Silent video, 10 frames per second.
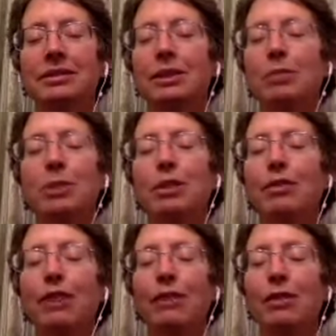It could be a
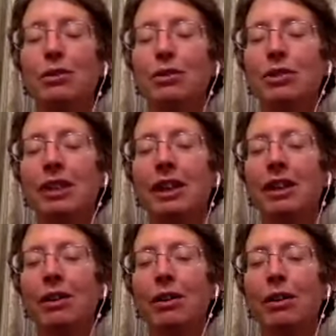favorite
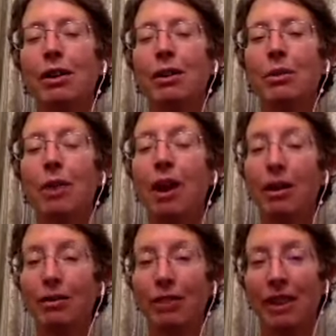tree or a, a
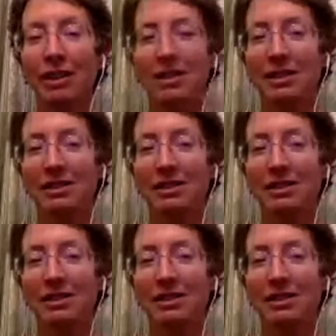rock friend